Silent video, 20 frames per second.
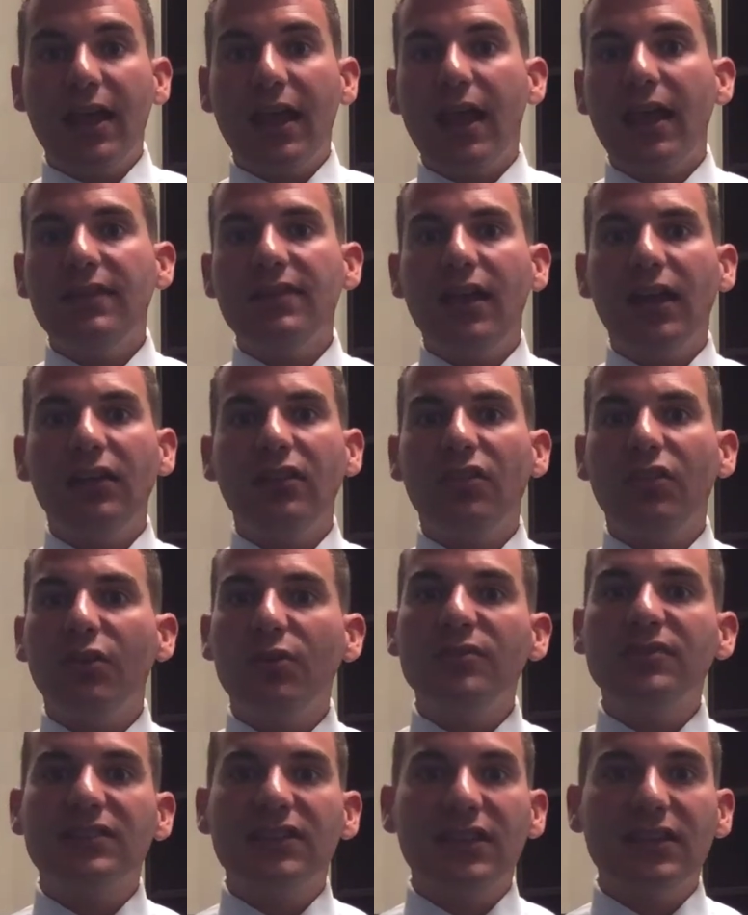And then
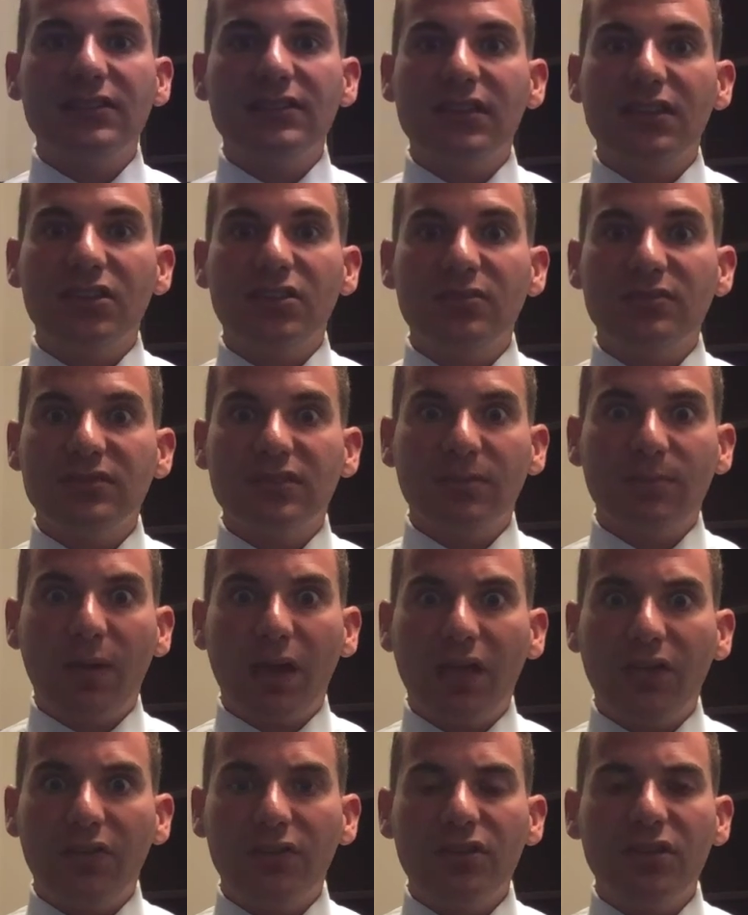those things that used to
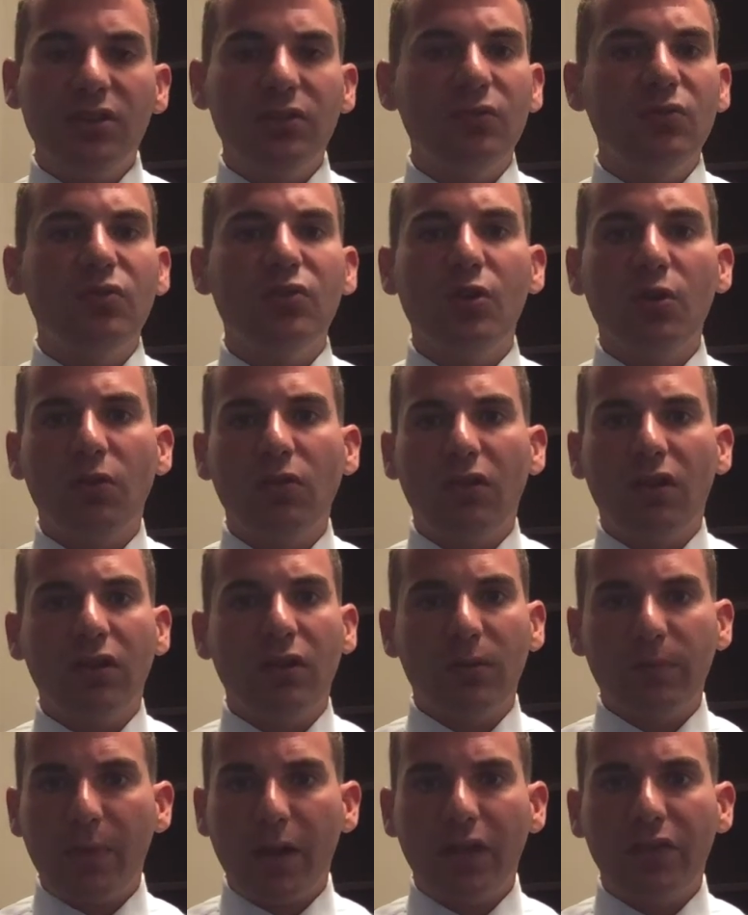bother you no
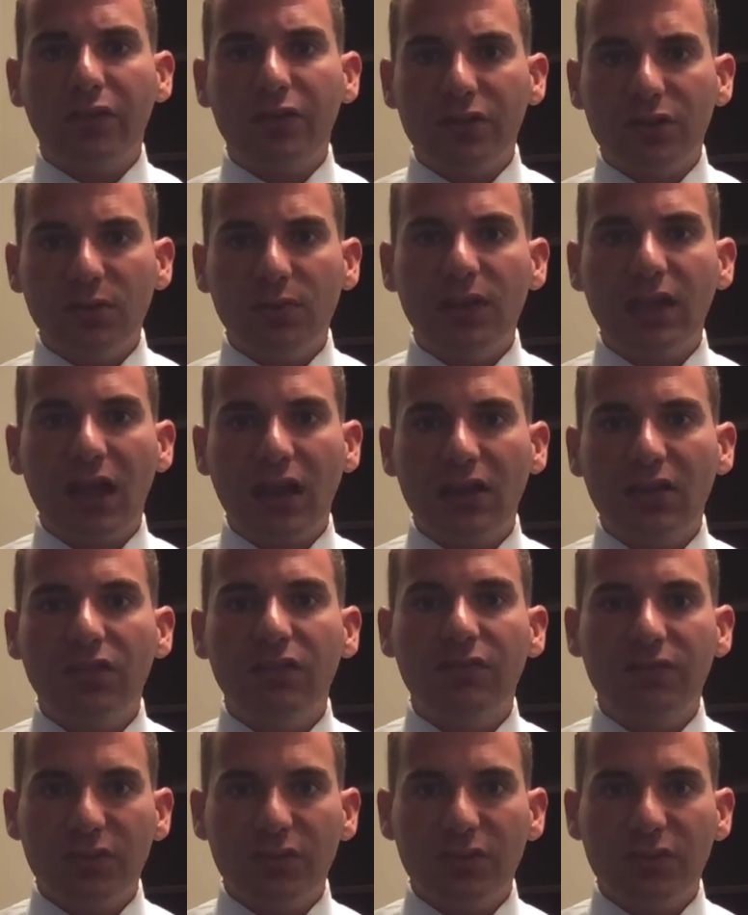longer bother you again in the